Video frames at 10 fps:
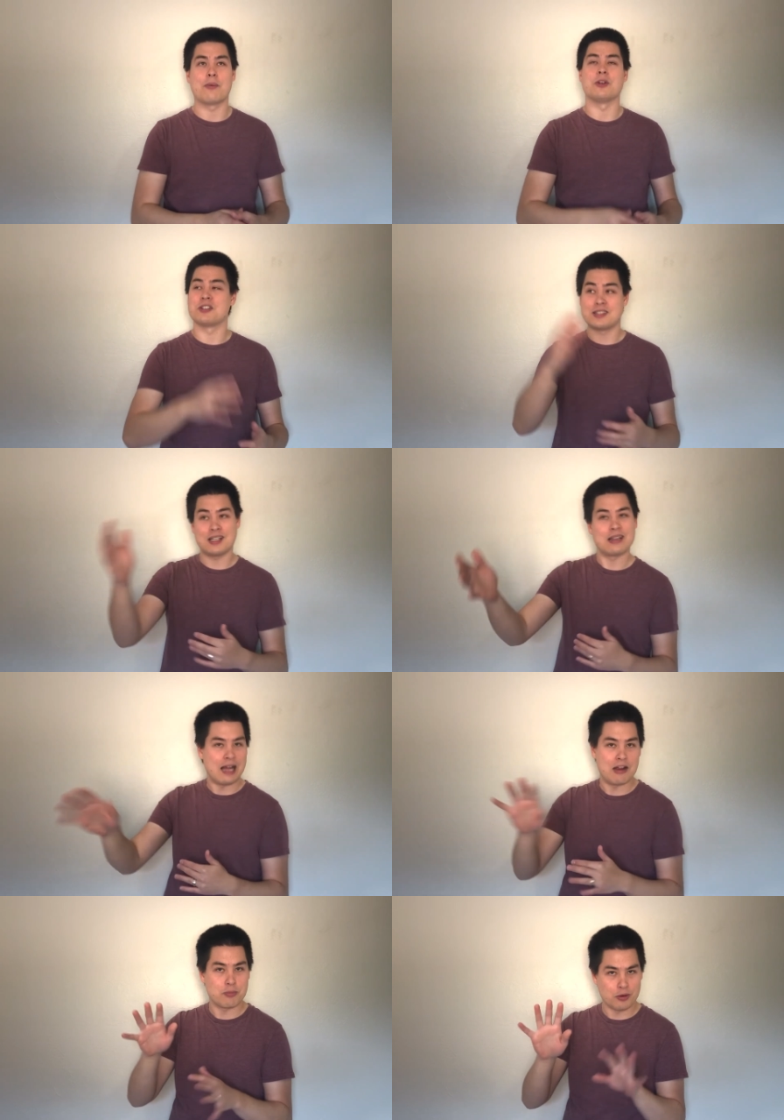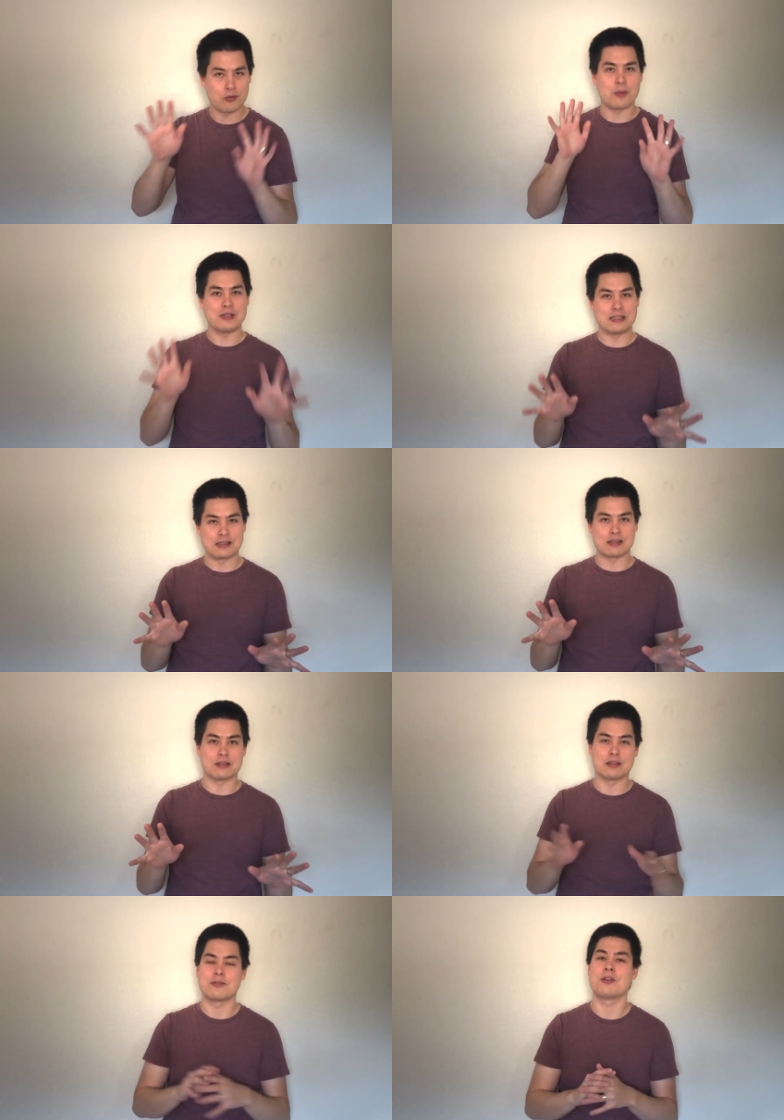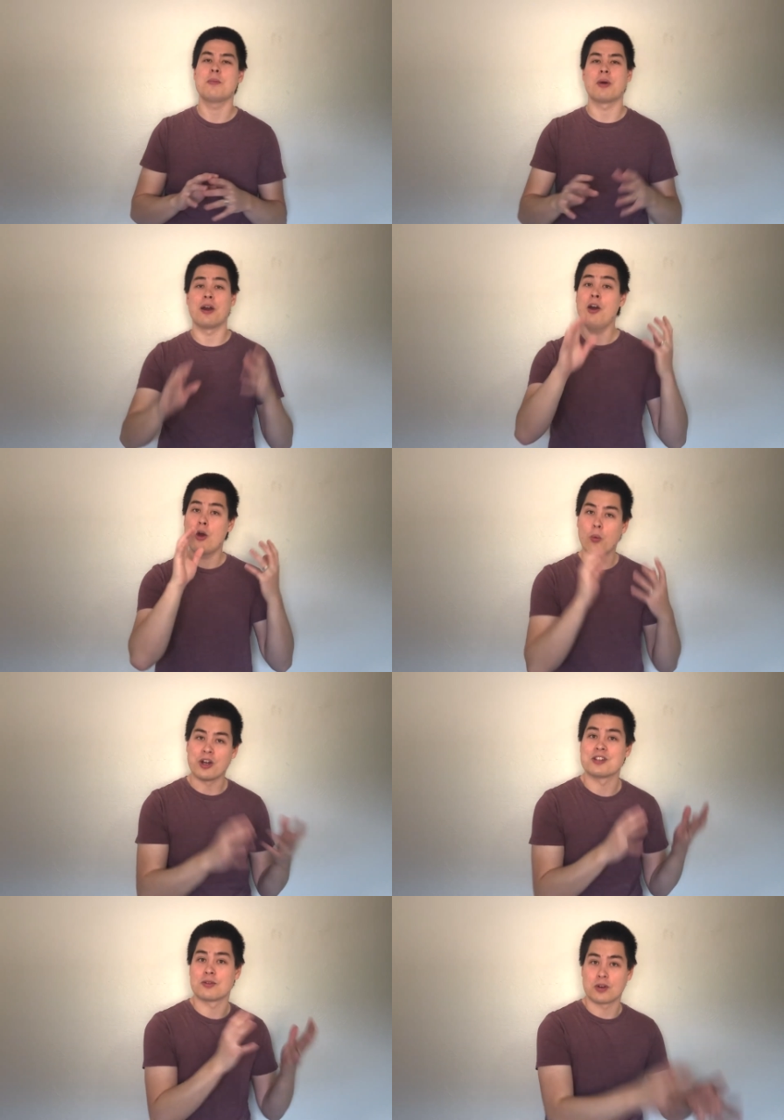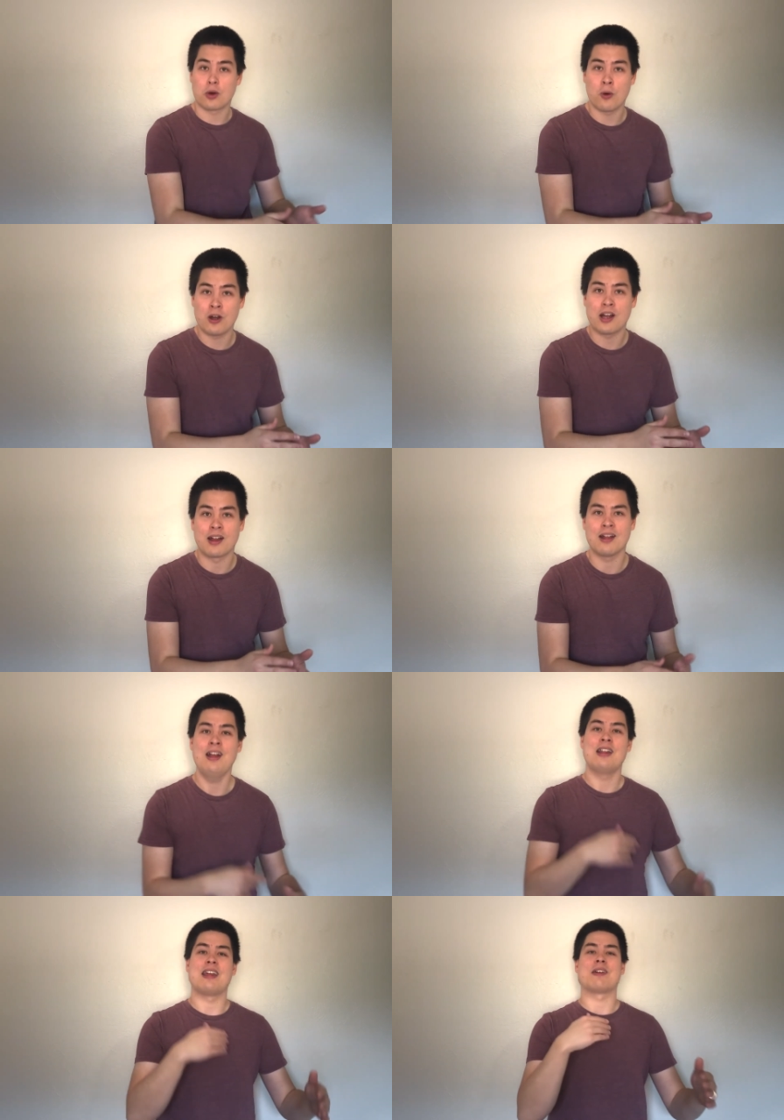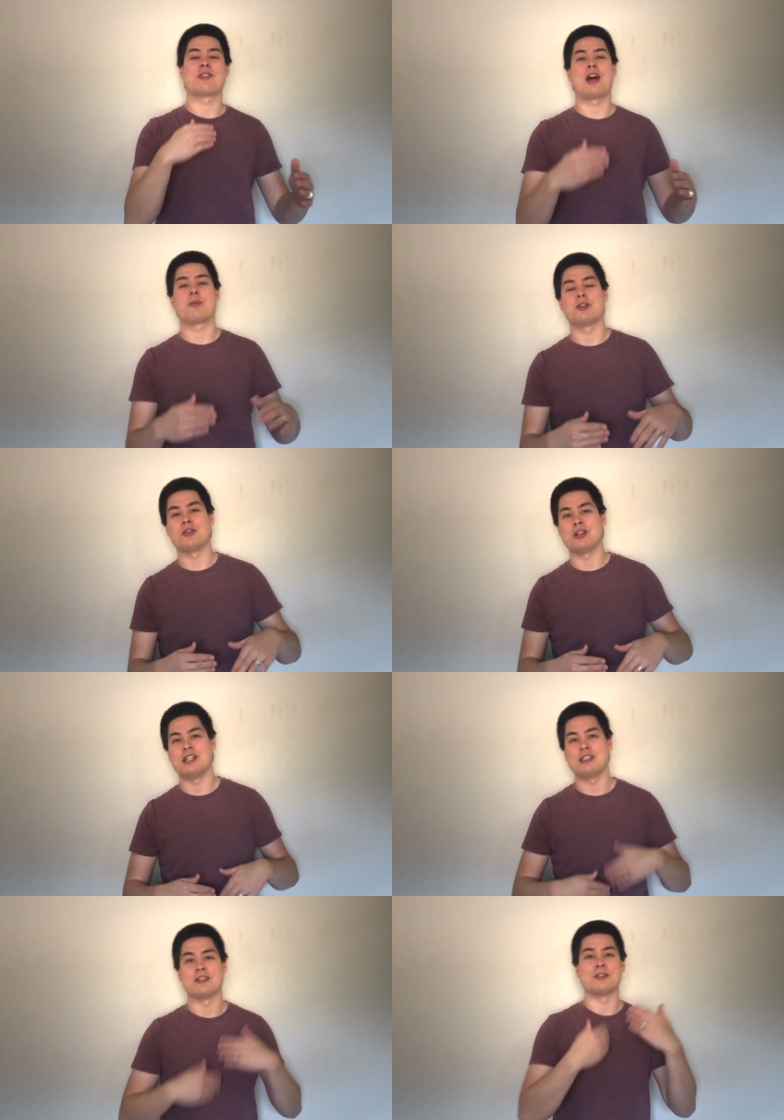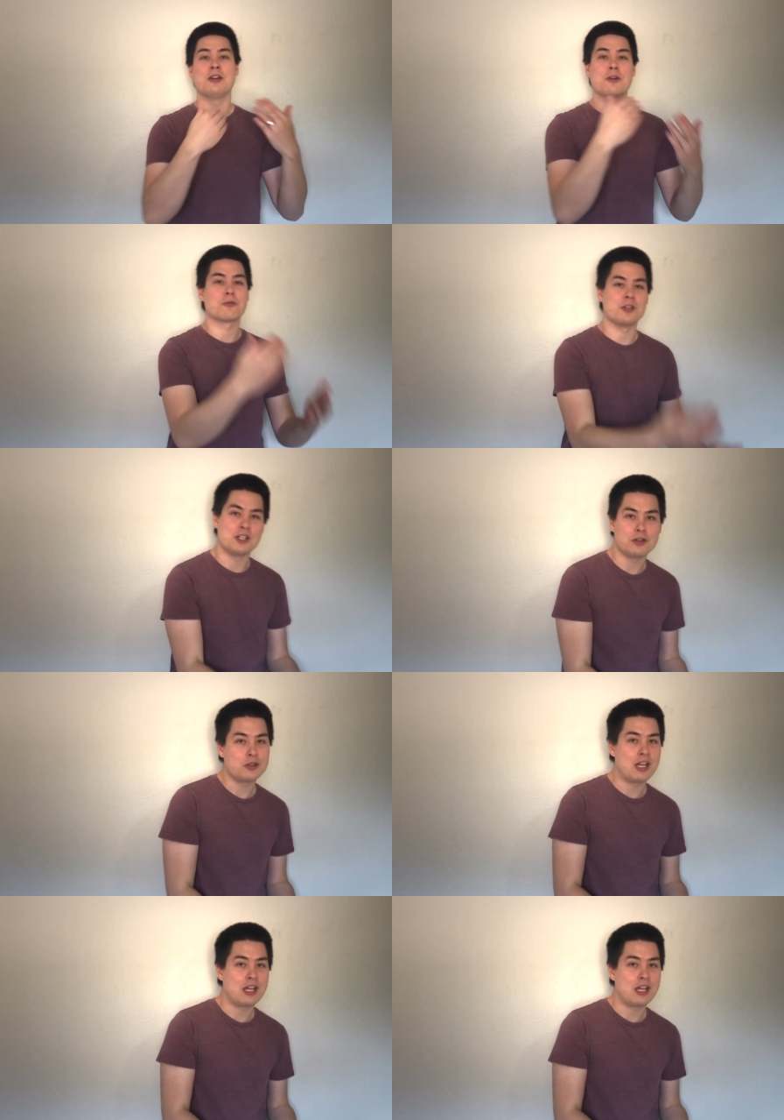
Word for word: When you're seeing a live performance, it's a little different, but when it's a recording, they have the opportunity to redo